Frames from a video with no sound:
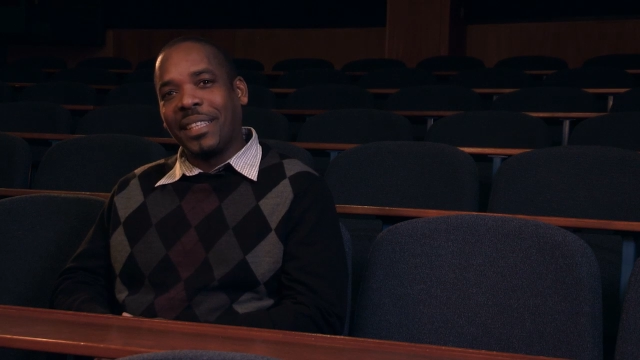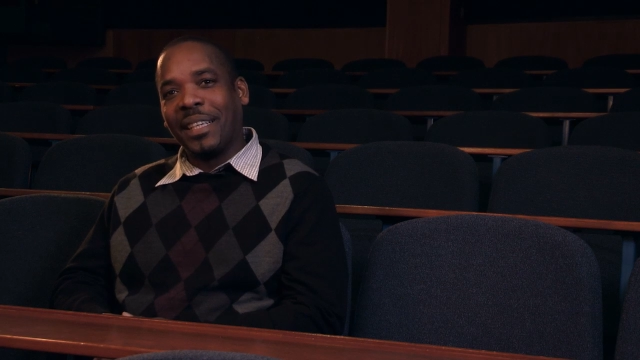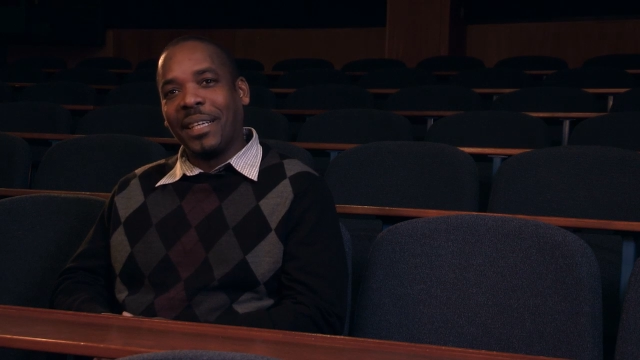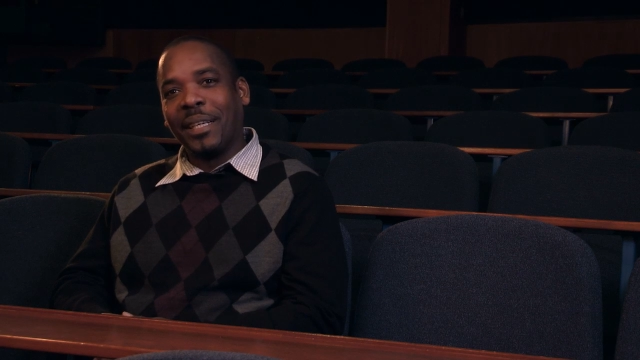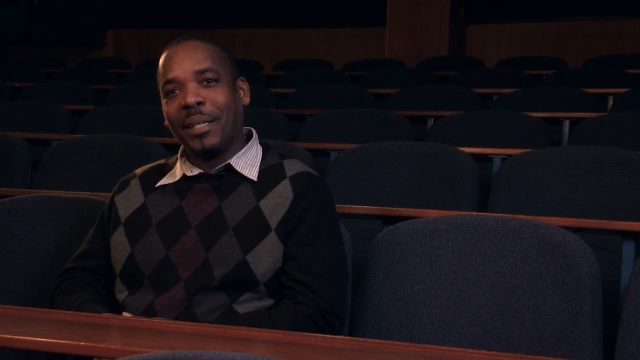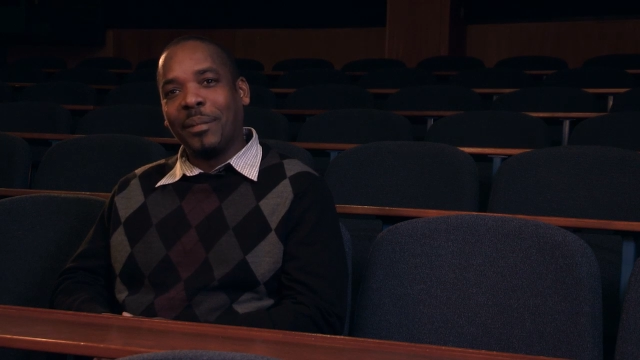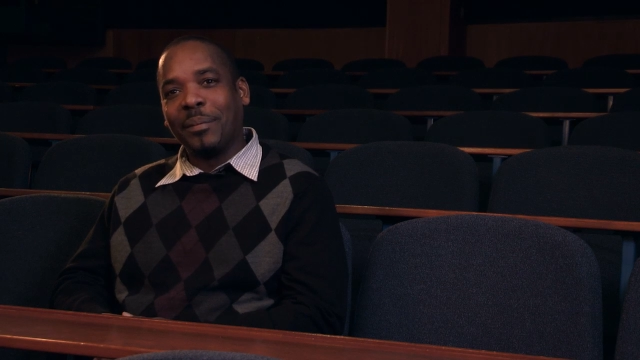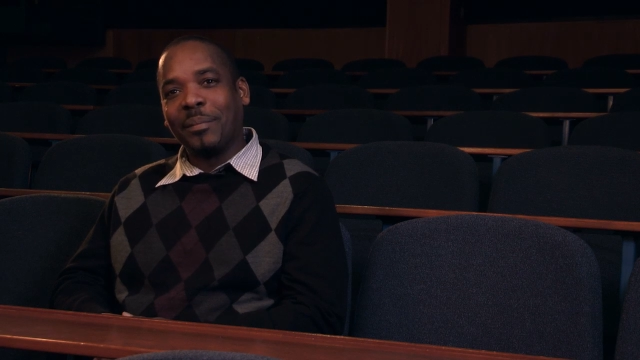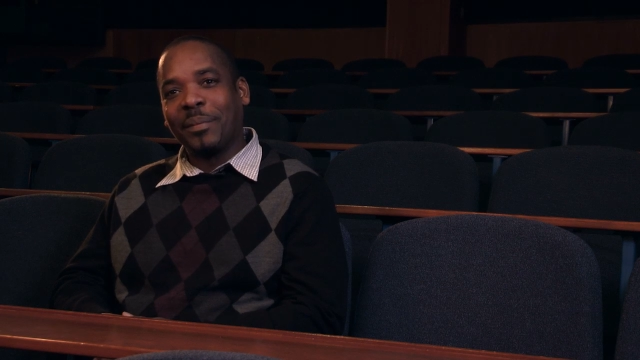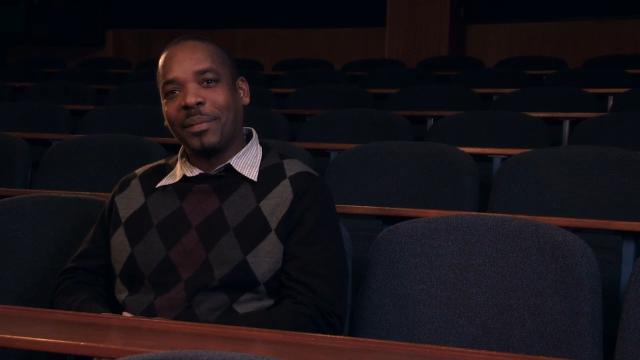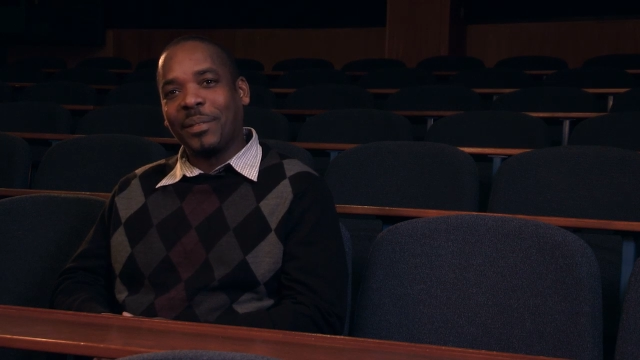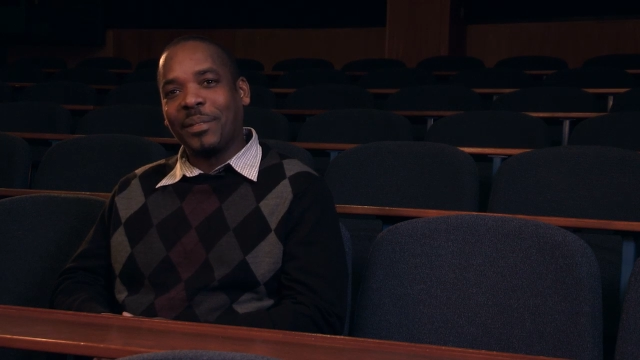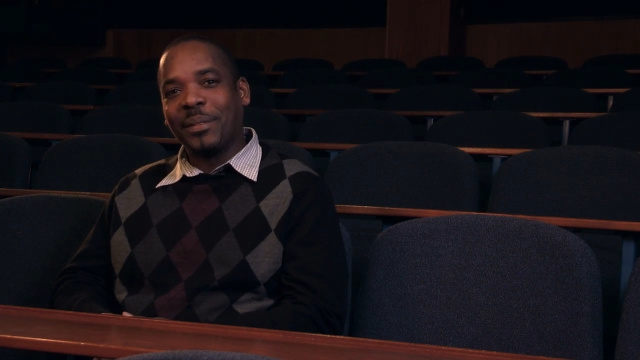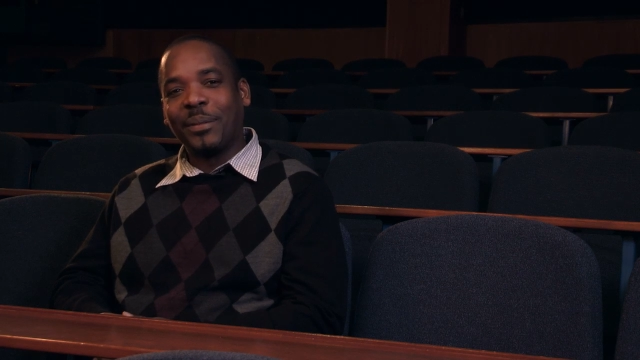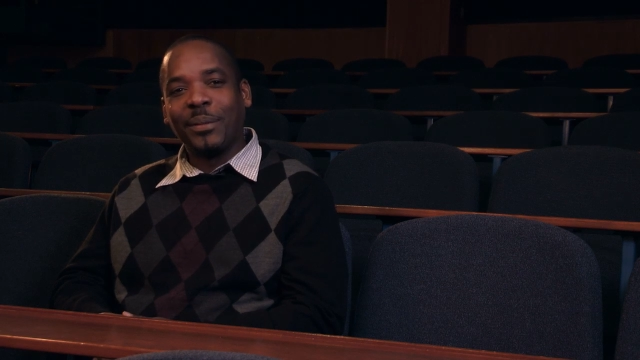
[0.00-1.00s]
the
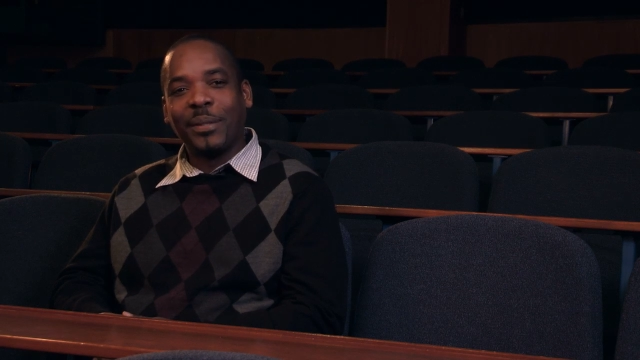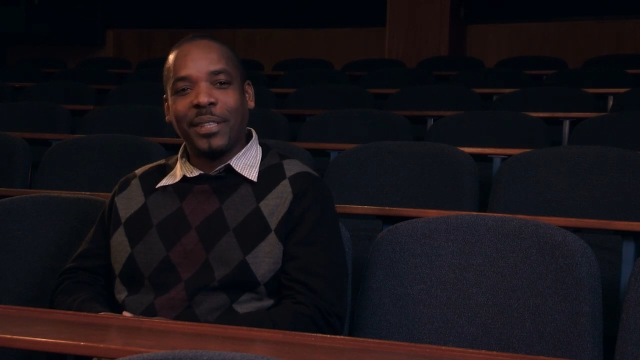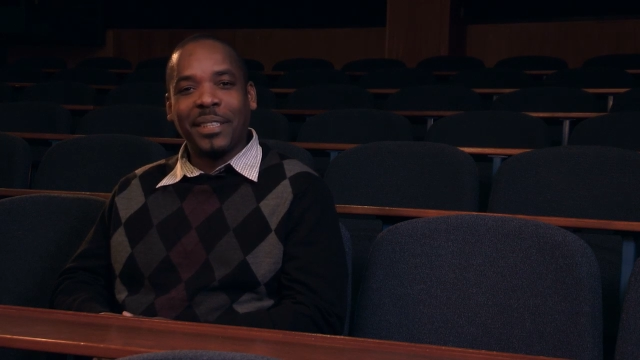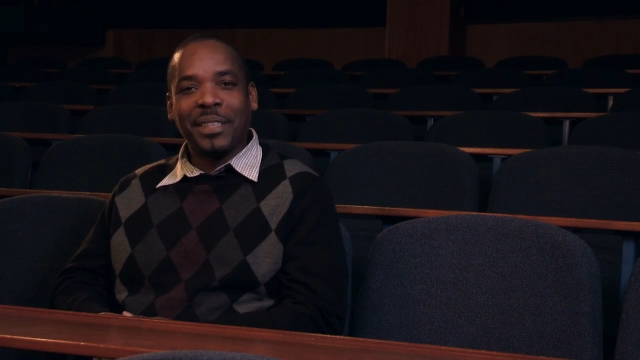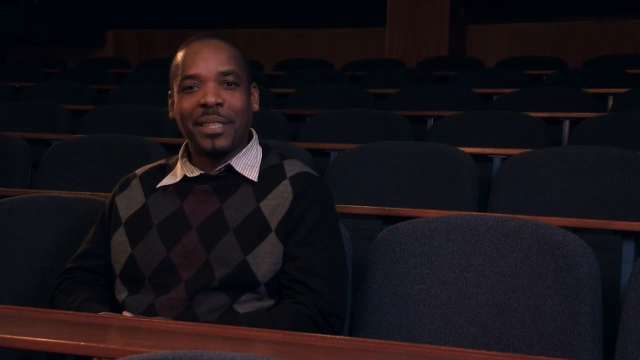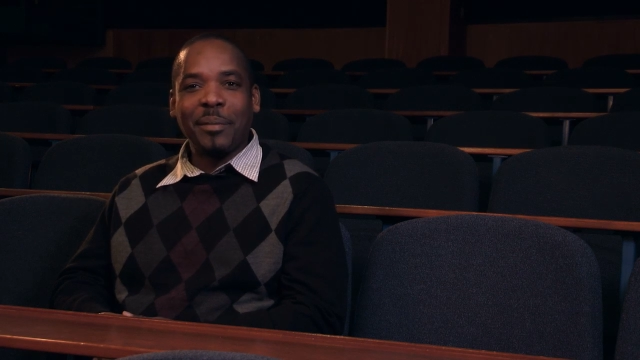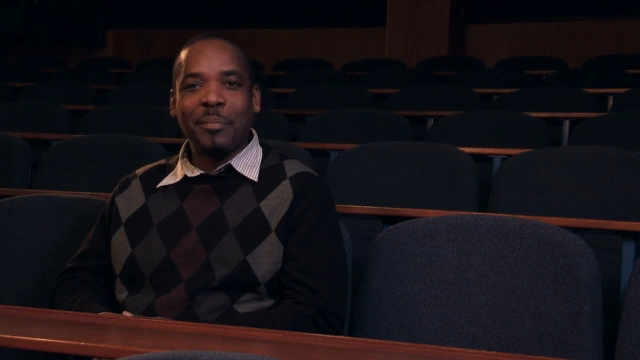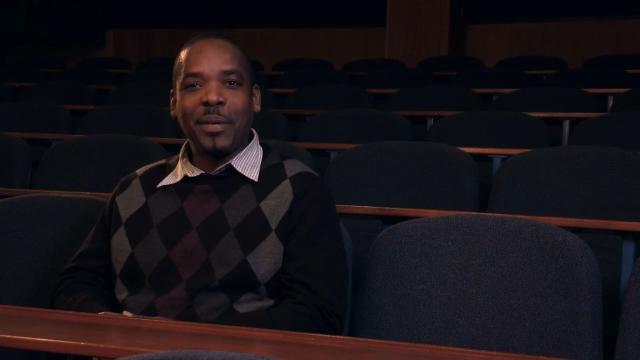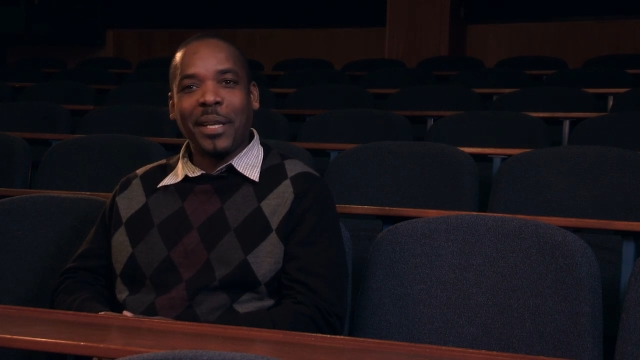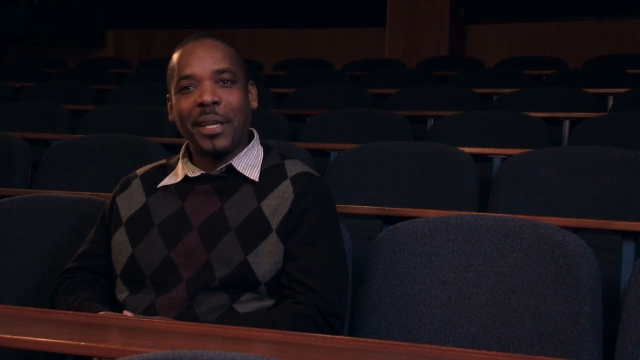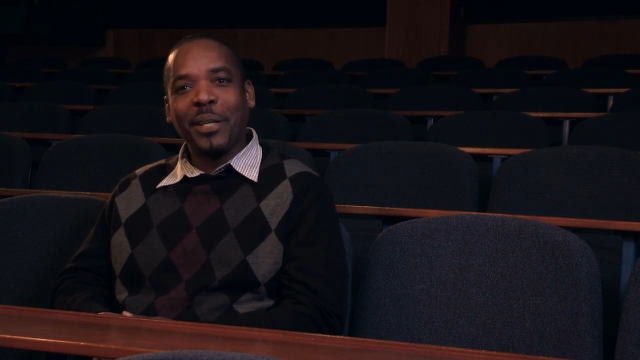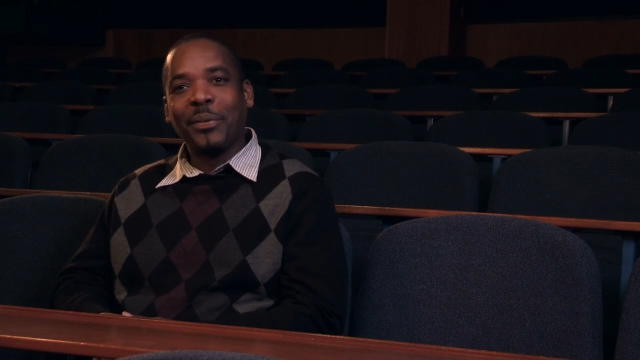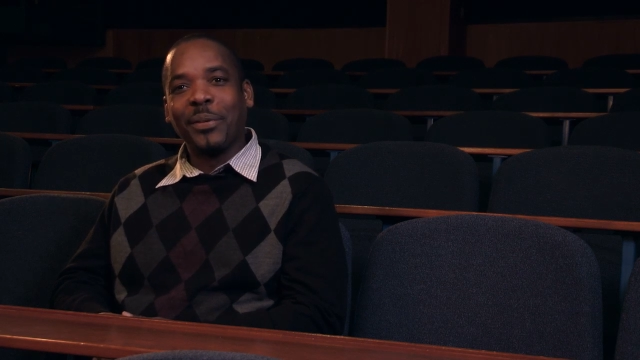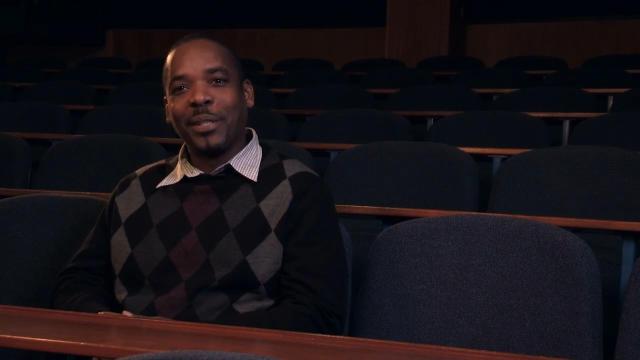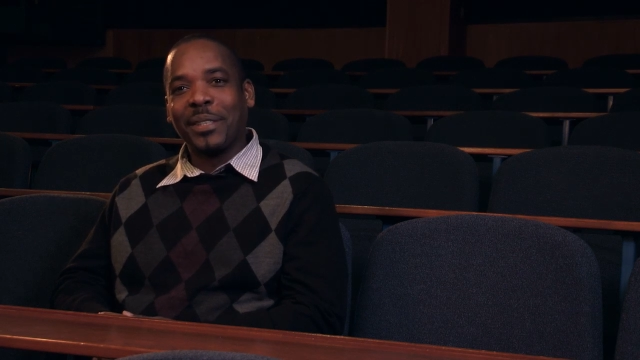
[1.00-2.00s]

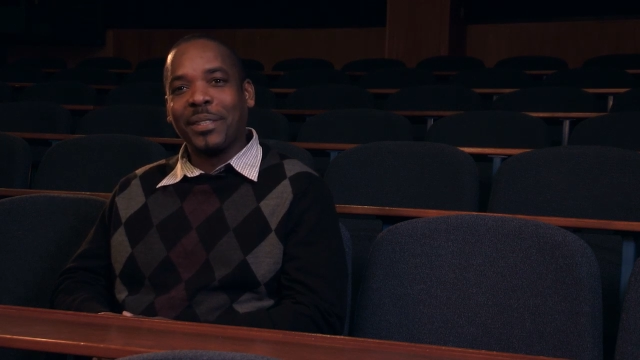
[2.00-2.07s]
immediate one